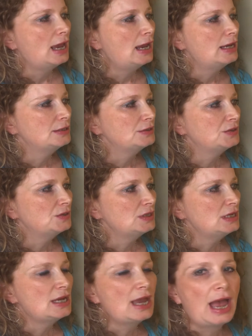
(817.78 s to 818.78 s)
and
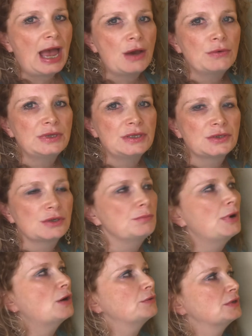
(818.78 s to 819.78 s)
see how these
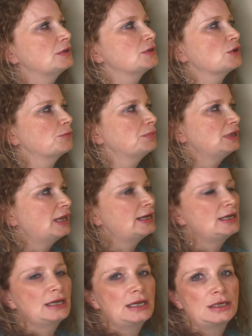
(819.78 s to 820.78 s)
components are
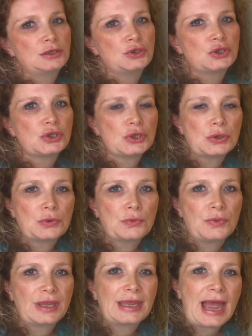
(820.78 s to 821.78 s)
playing
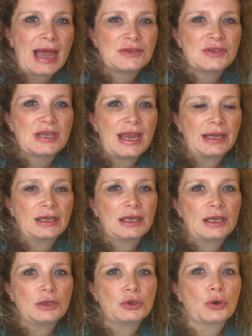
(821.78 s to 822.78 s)
into the gas tank
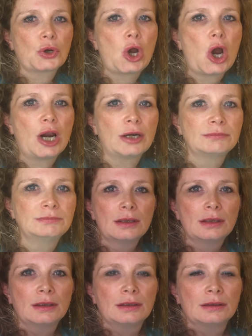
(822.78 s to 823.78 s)
in your car.
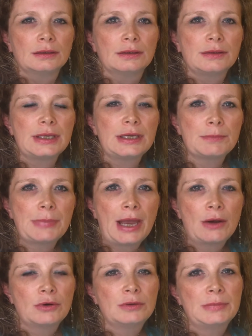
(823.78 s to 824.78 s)
The
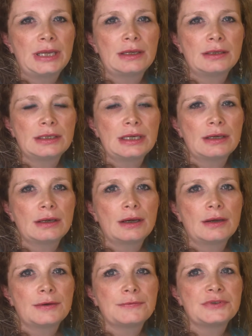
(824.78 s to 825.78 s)
empowerment
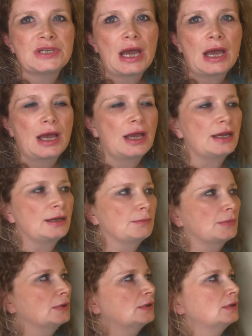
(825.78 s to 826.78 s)
of time